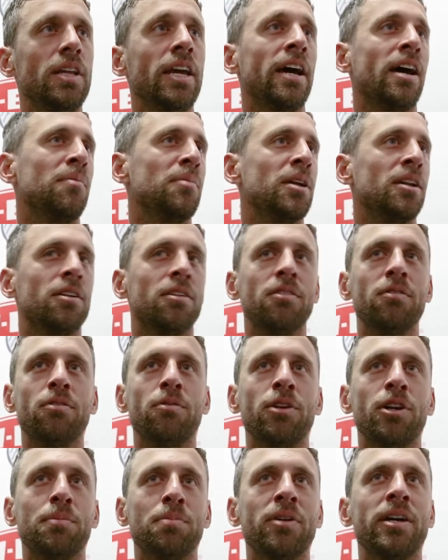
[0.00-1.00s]
Yeah, I mean,
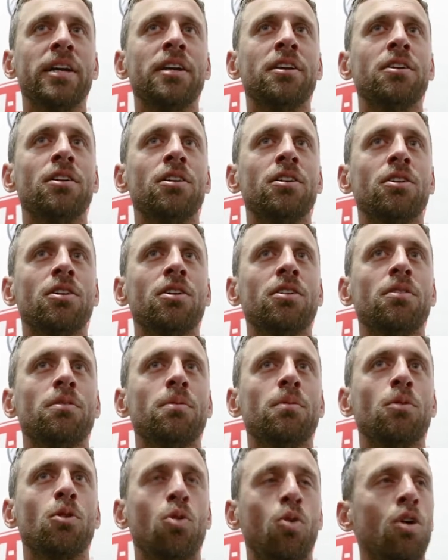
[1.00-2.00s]
when you're playing
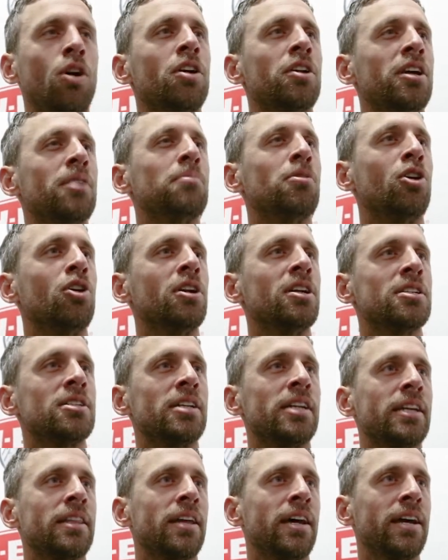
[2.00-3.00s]
quality opponents
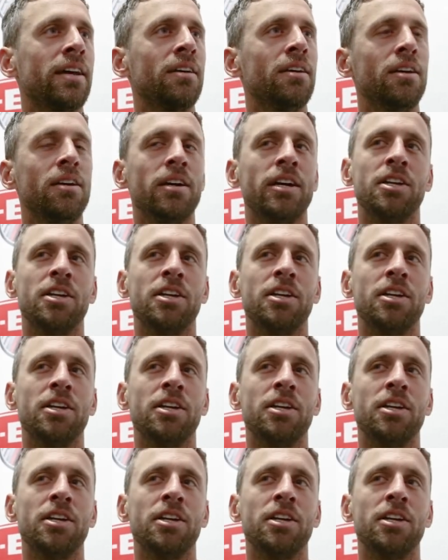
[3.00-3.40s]
like that,